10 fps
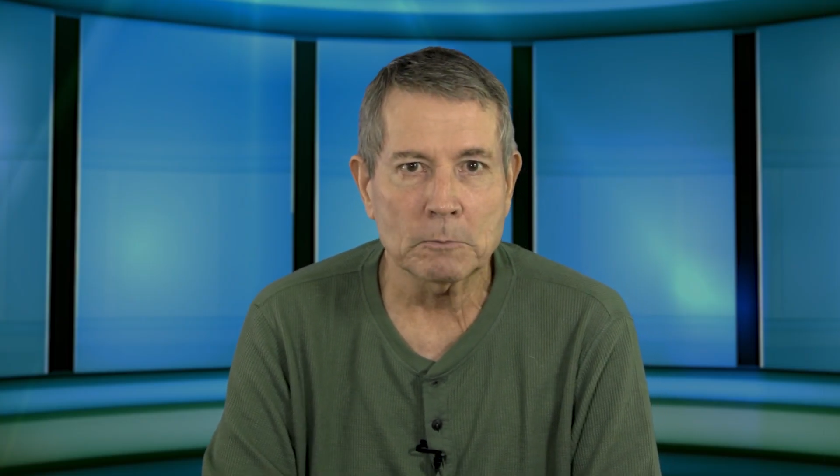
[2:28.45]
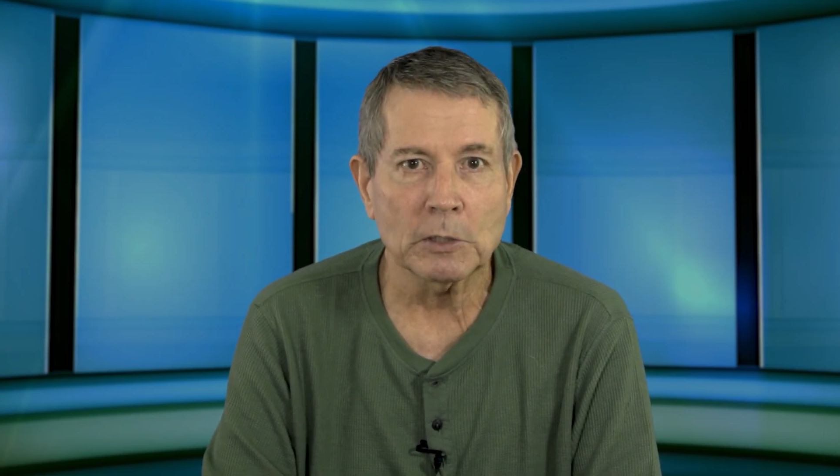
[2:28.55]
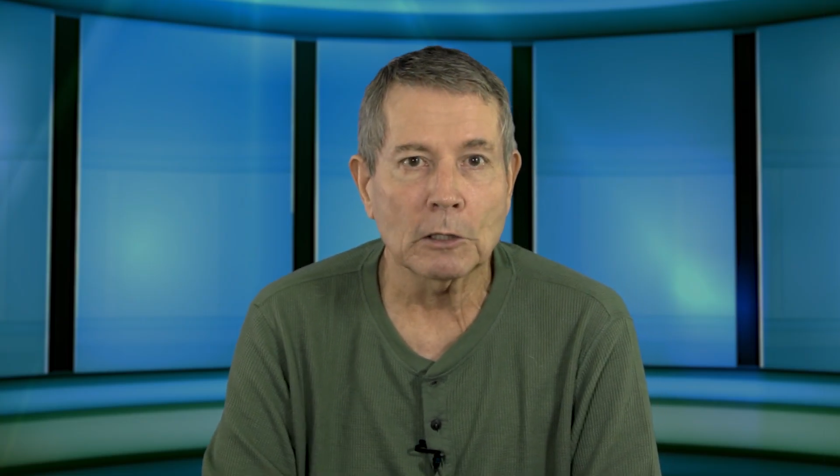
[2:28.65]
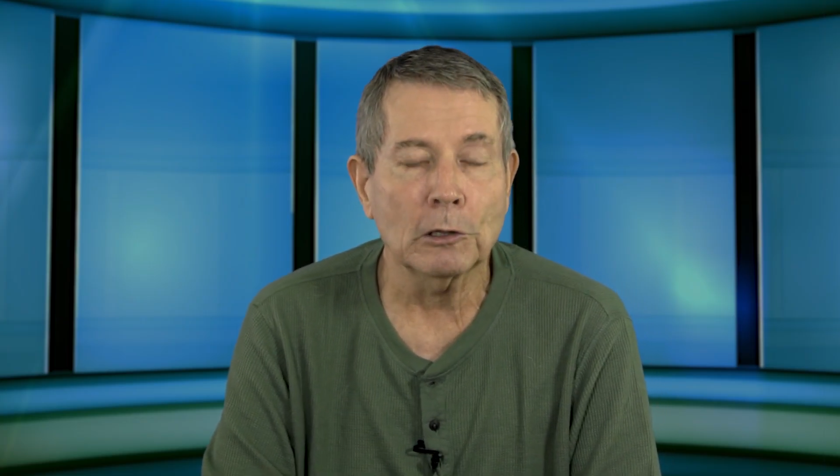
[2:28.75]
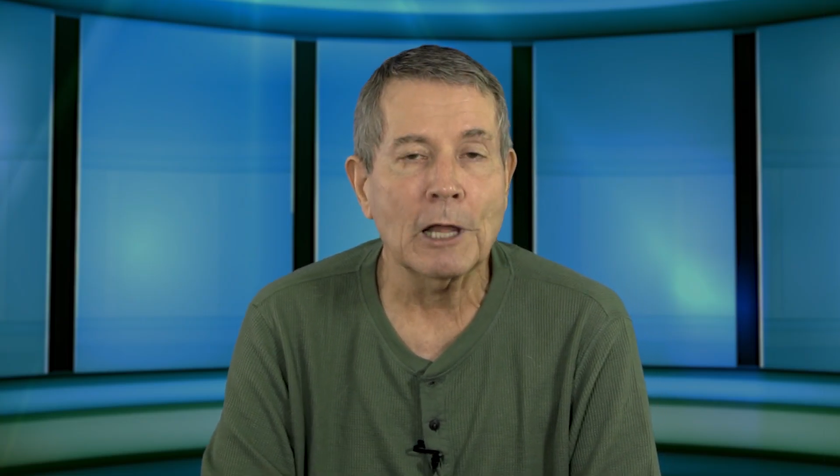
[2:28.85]
but
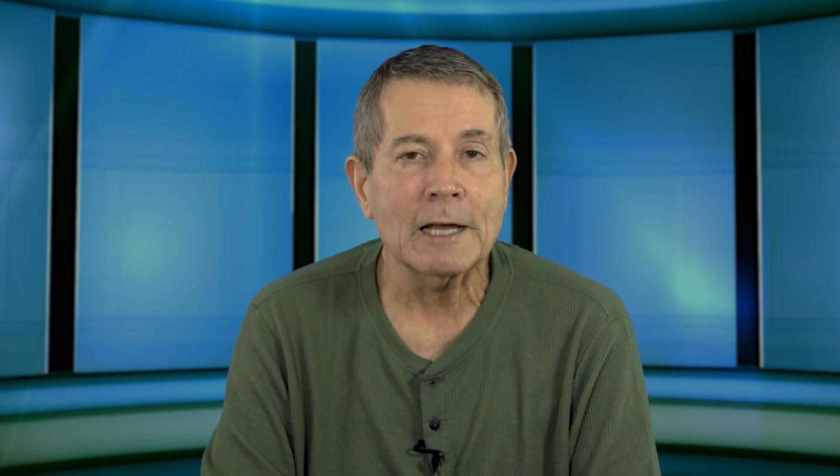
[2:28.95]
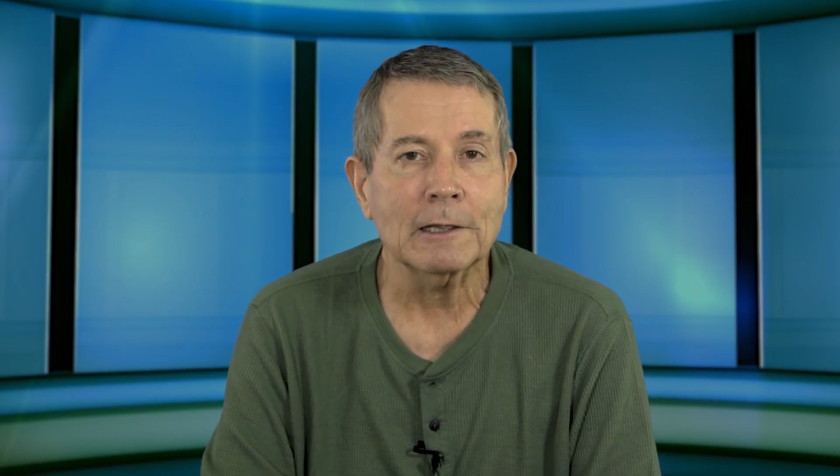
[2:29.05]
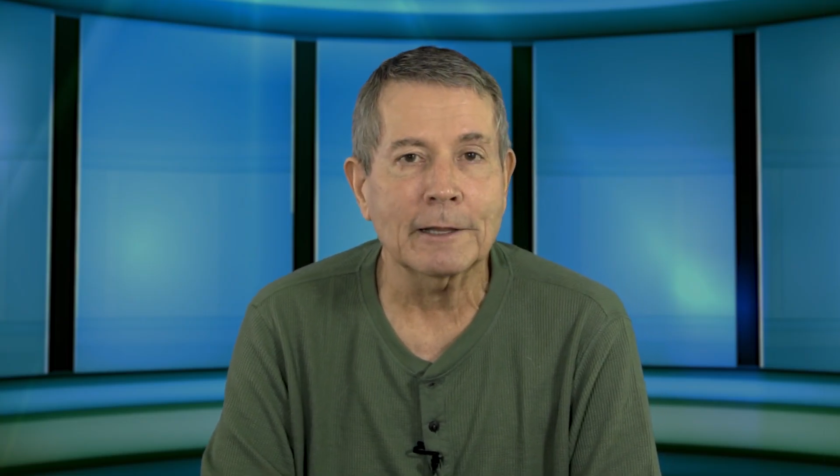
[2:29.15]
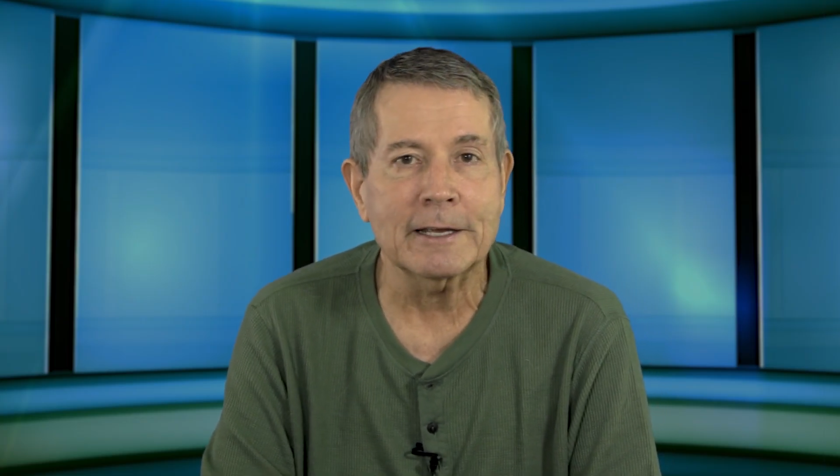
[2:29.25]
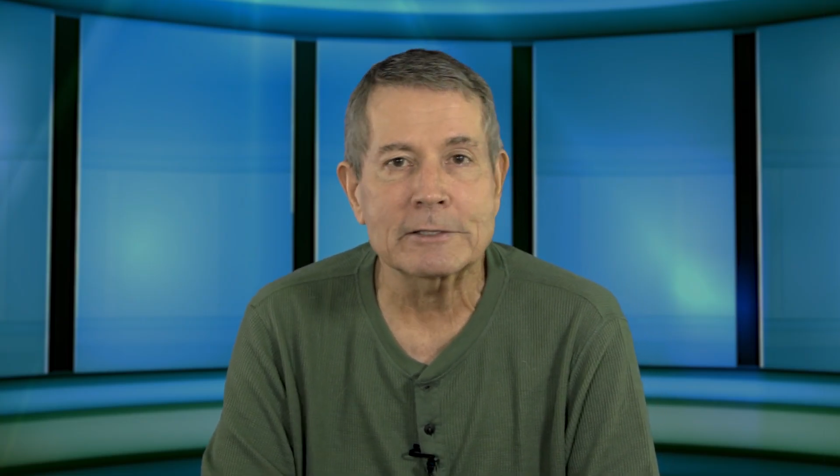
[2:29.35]
a lot
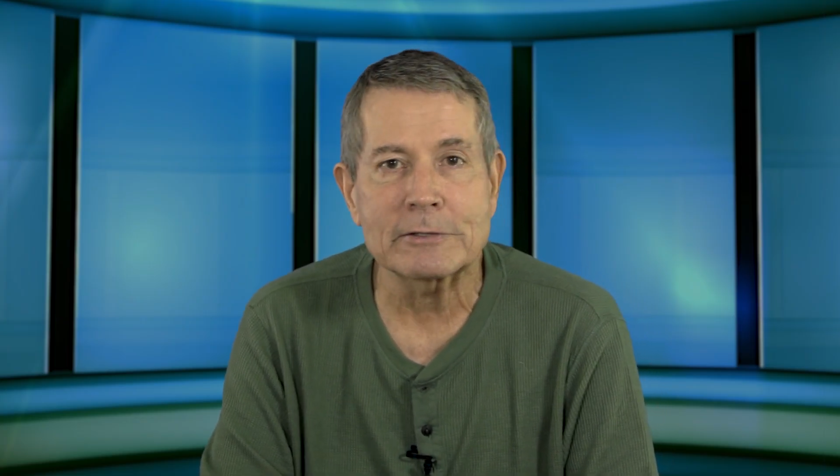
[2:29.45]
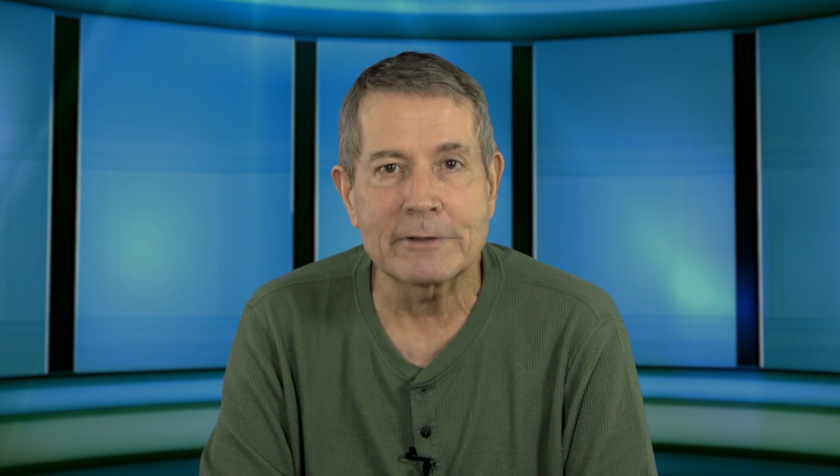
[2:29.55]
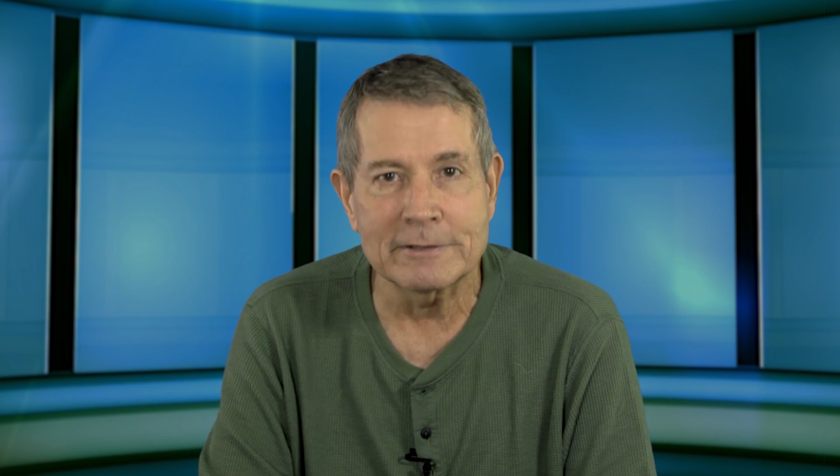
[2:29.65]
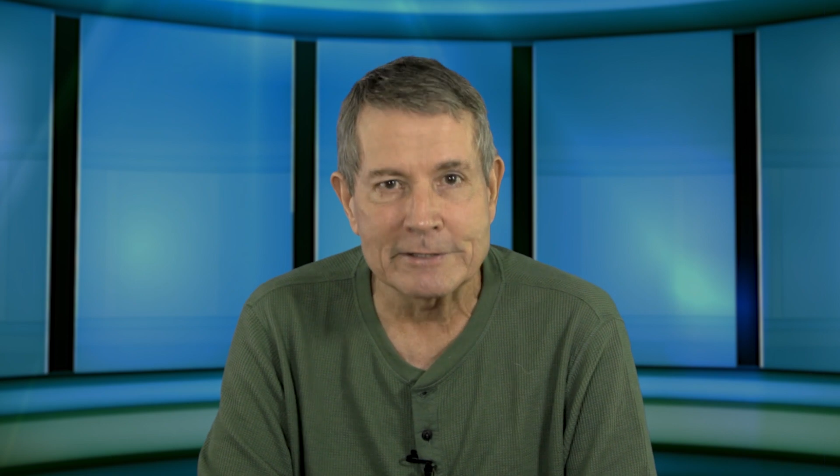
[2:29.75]
less than